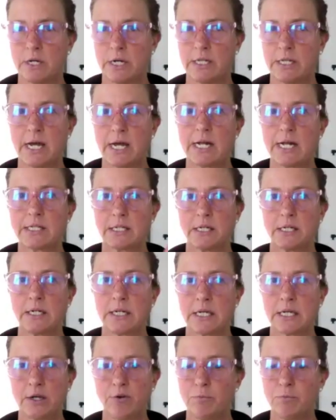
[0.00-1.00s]
And that's
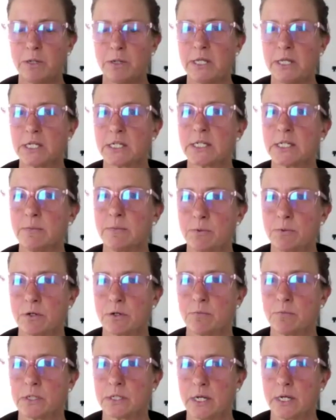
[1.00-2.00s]
going to give me the
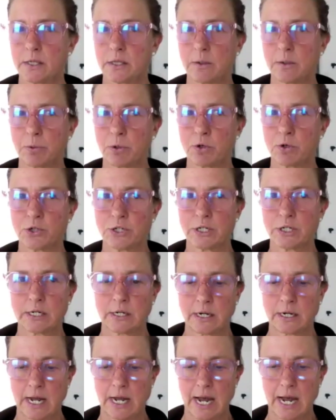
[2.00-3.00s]
symptoms that the
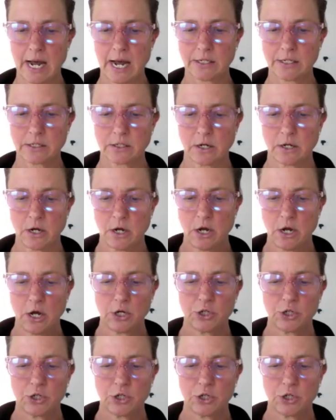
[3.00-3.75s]
person has.